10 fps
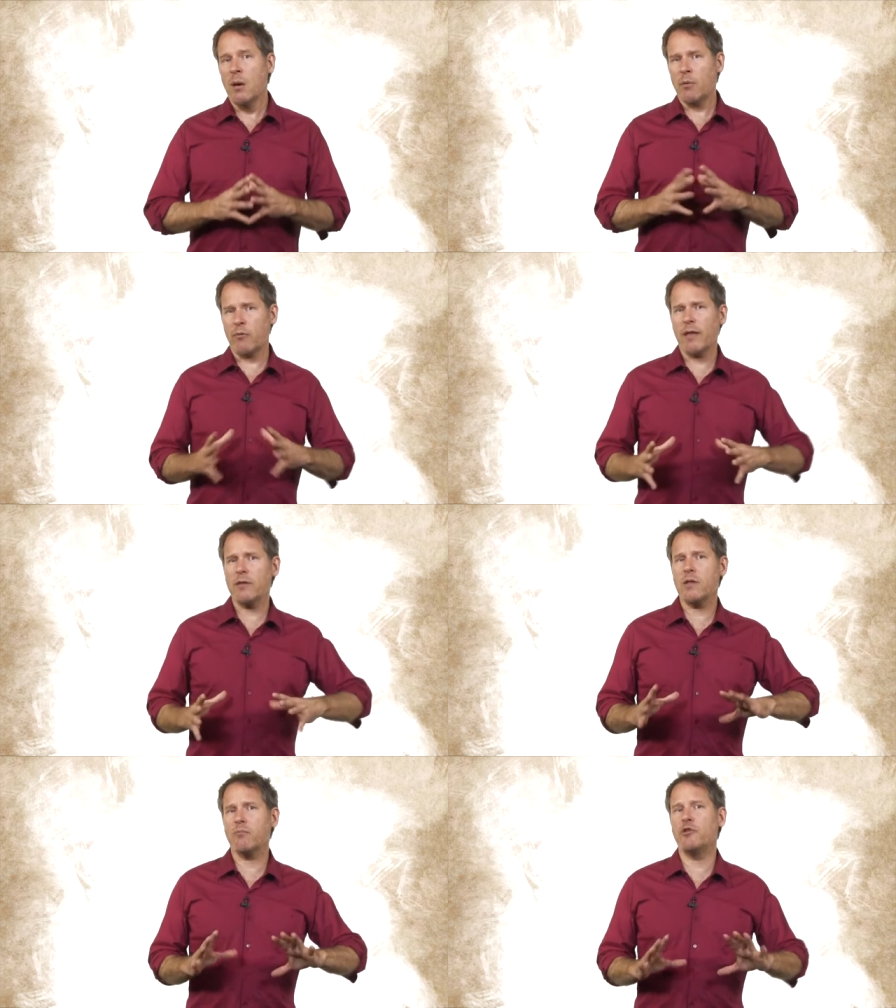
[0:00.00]
But
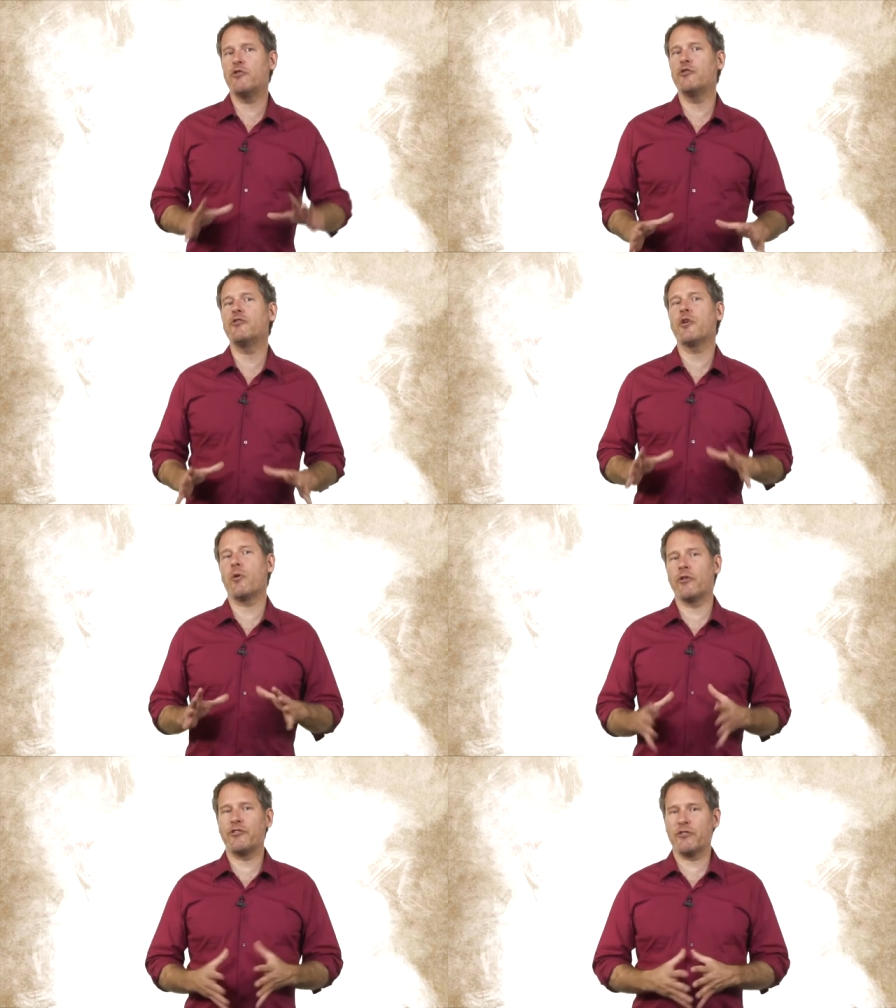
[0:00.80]
rather than reduce the
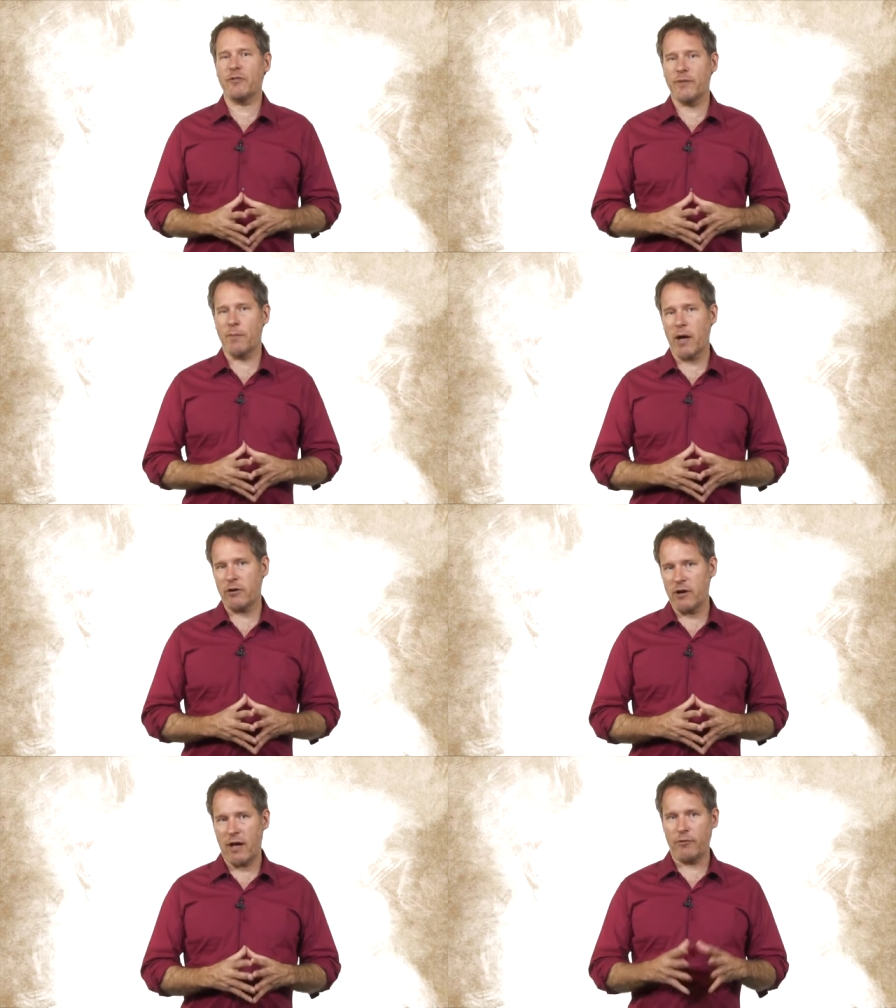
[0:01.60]
origins of the
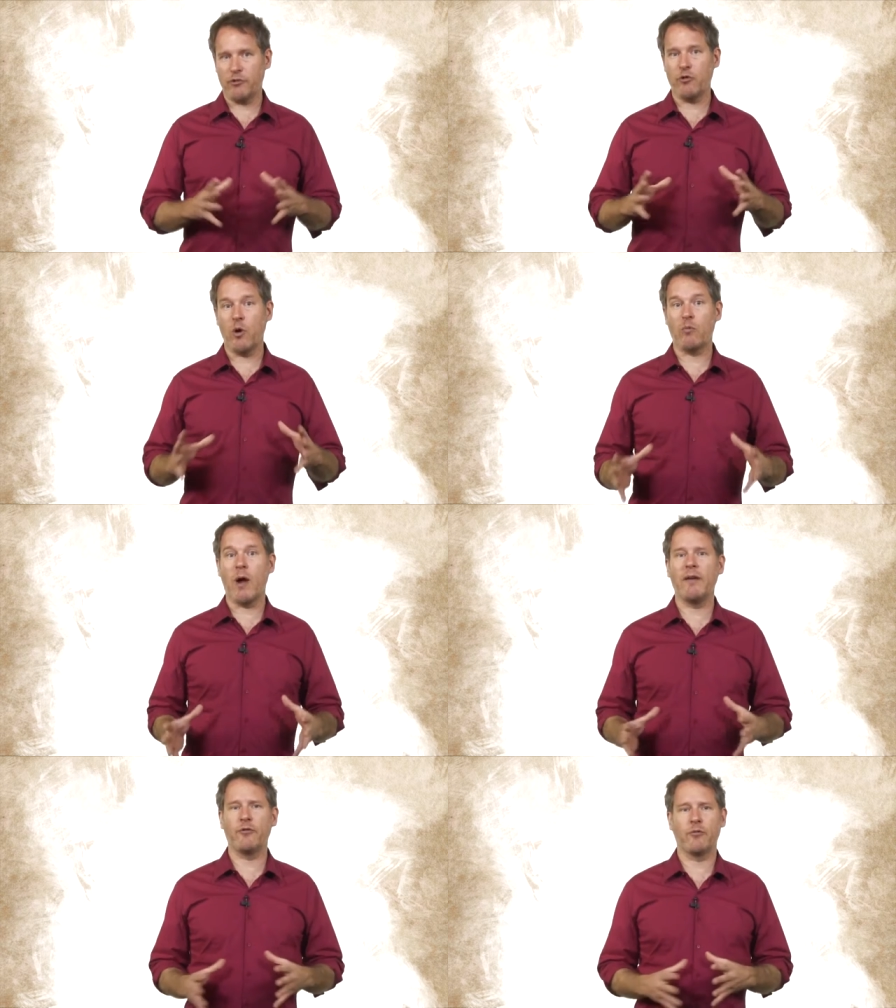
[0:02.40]
modern novel to a
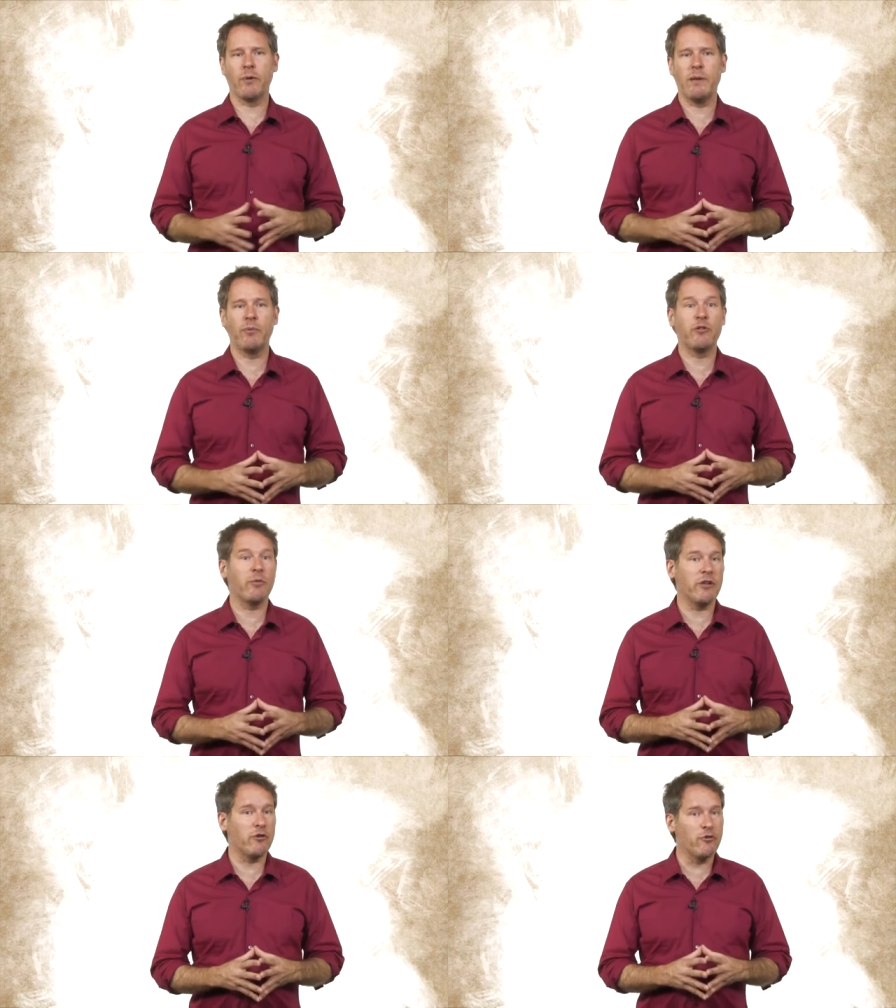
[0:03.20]
rivalry
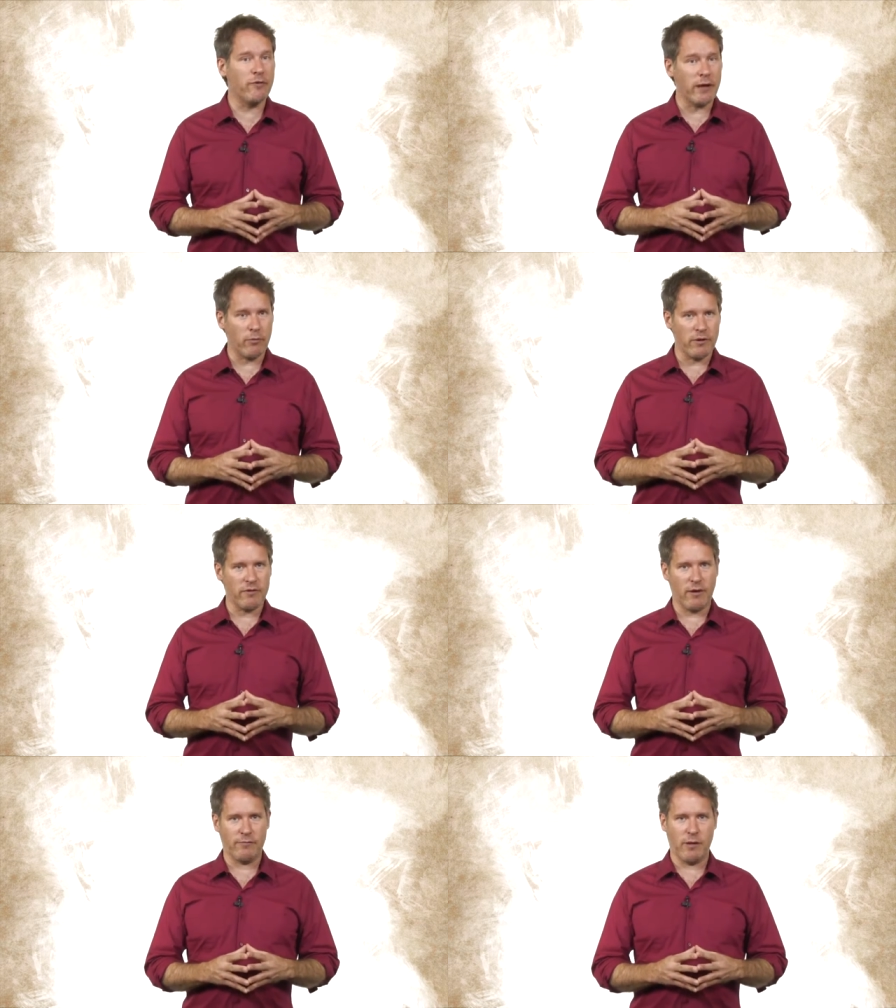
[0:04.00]
between two
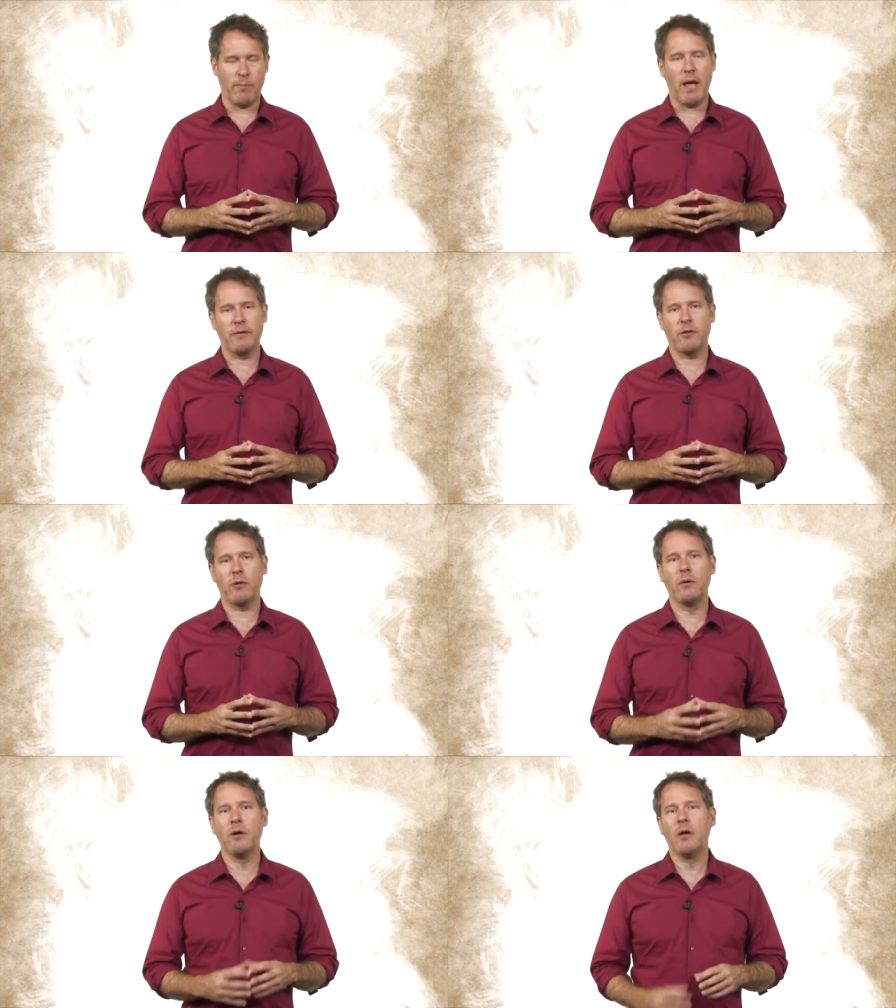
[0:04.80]
veterans of Lepanto,